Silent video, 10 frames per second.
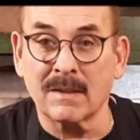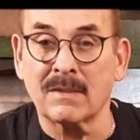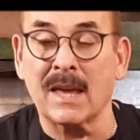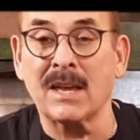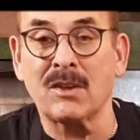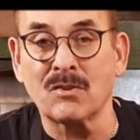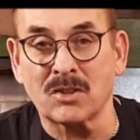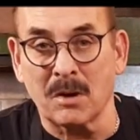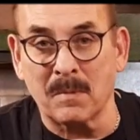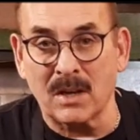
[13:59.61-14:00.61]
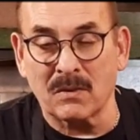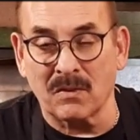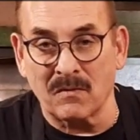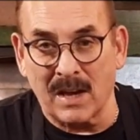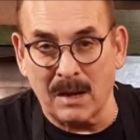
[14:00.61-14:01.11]
Thank you so much
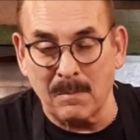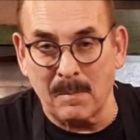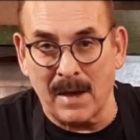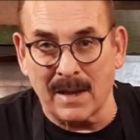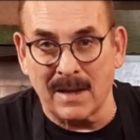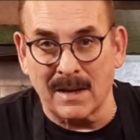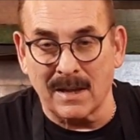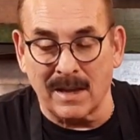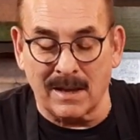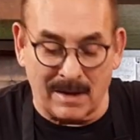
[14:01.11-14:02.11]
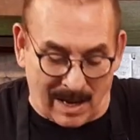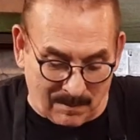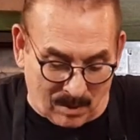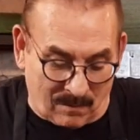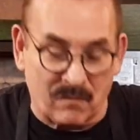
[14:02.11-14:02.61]
for inviting me back in again.
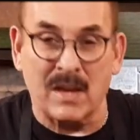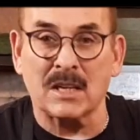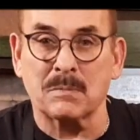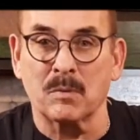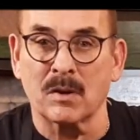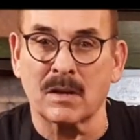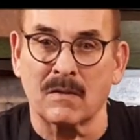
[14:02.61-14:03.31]
I'm on Facebook.